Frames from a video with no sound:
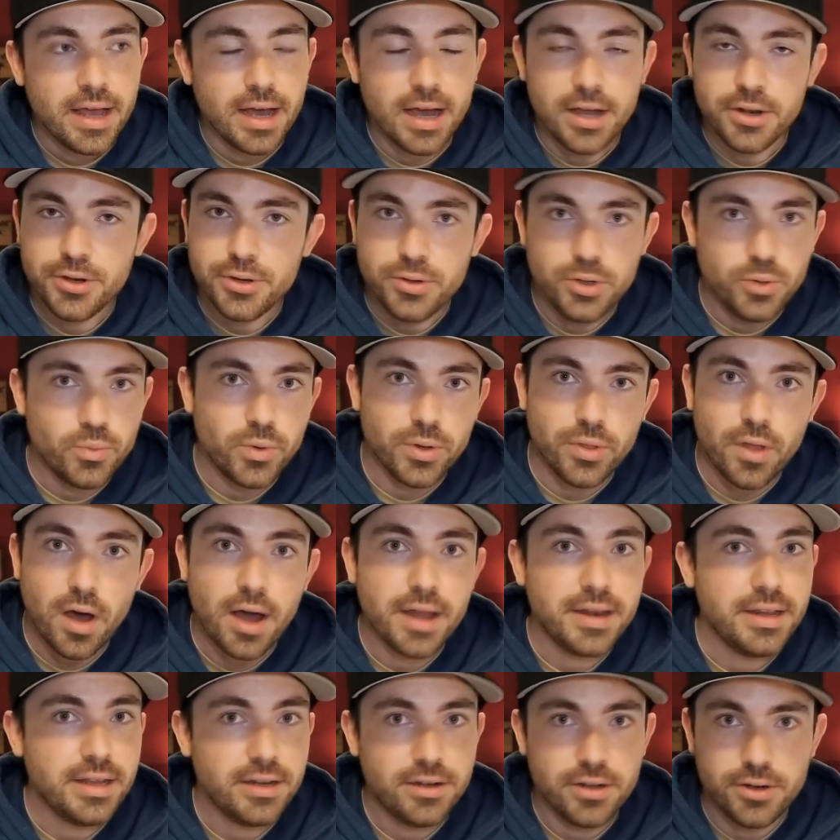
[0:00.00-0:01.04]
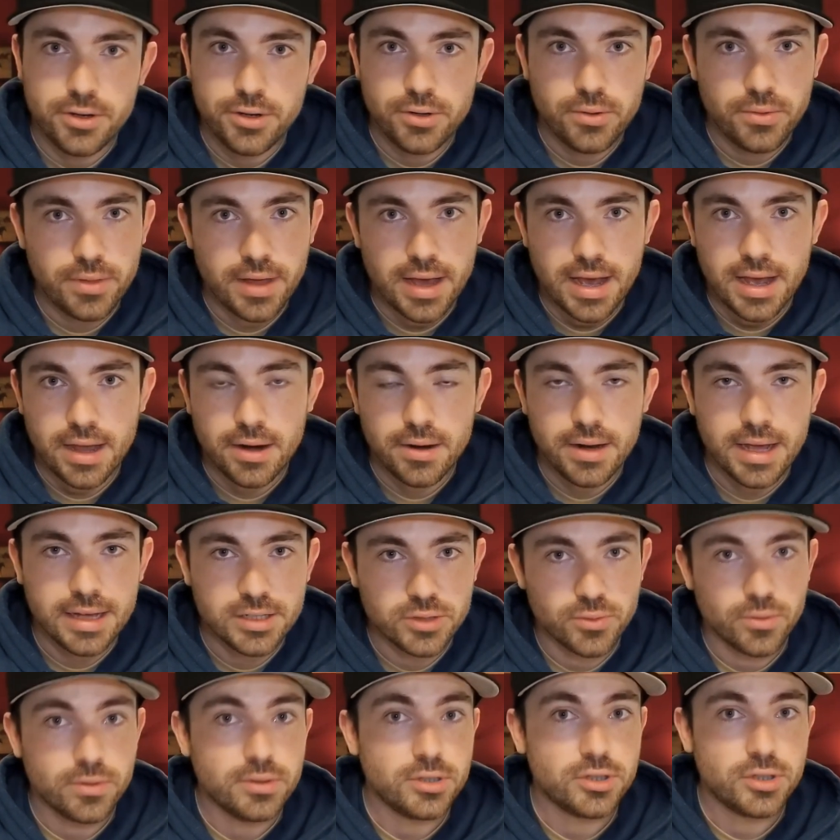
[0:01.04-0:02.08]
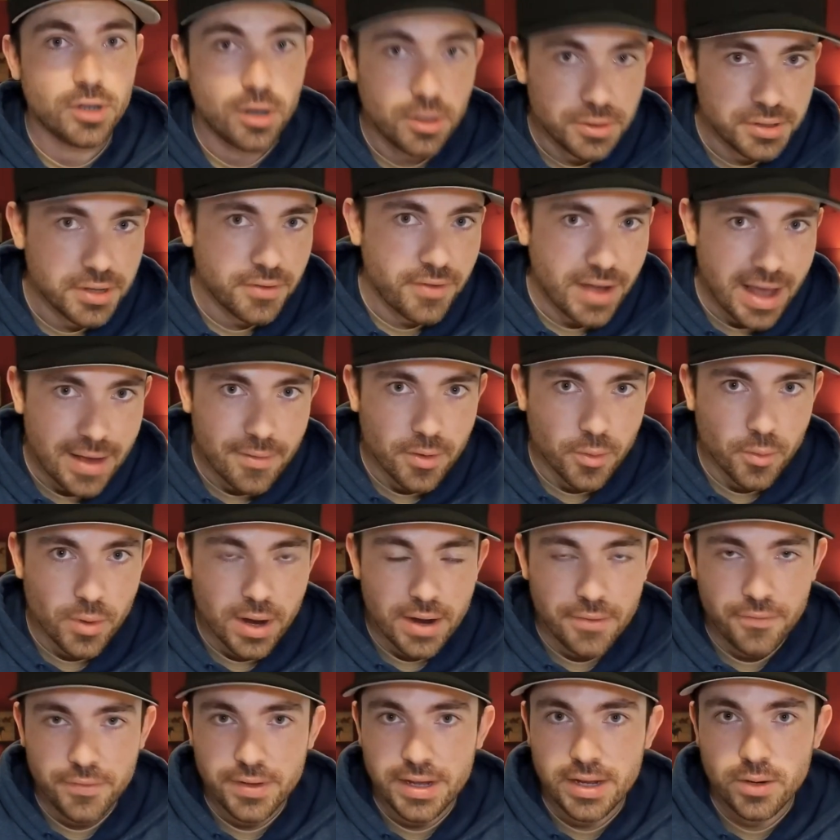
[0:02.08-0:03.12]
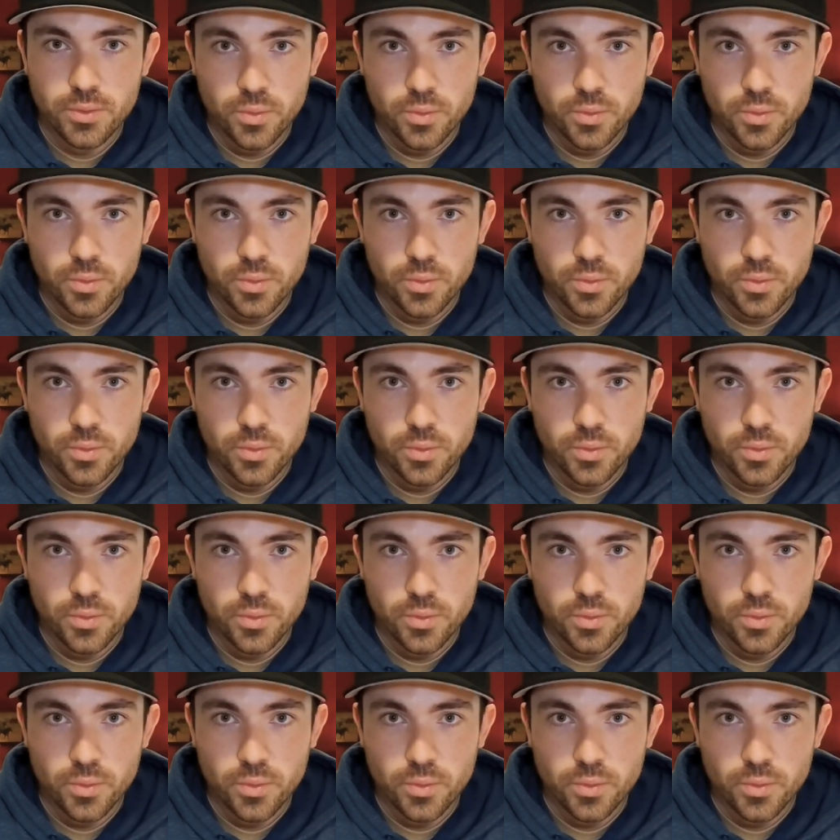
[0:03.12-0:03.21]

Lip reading: You will not need to do that as a result of having wide feet